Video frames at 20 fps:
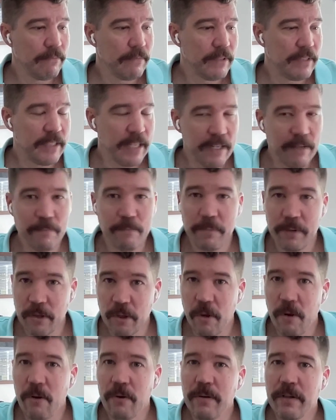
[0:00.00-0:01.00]
didn't
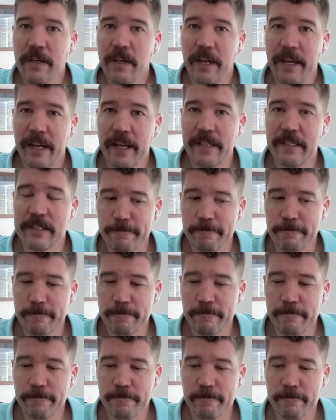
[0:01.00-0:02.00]
belong and
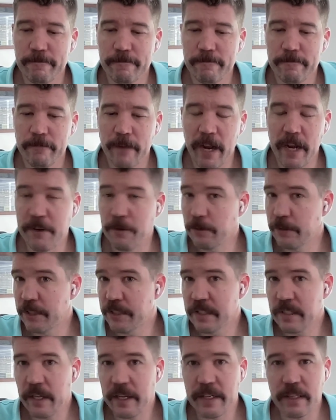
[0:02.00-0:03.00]
are
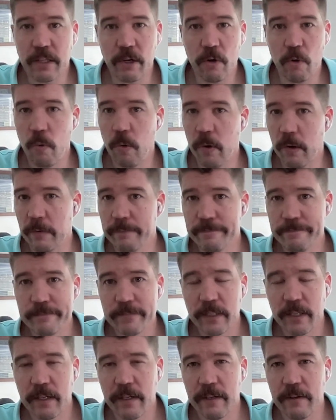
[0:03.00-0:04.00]
just, like, the core
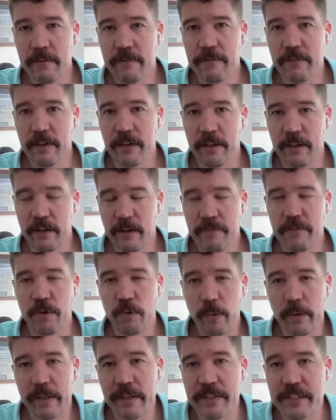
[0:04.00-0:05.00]
of an
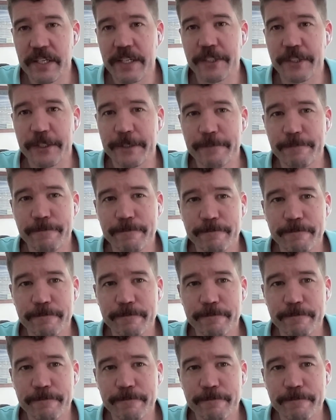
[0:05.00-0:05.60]
organization.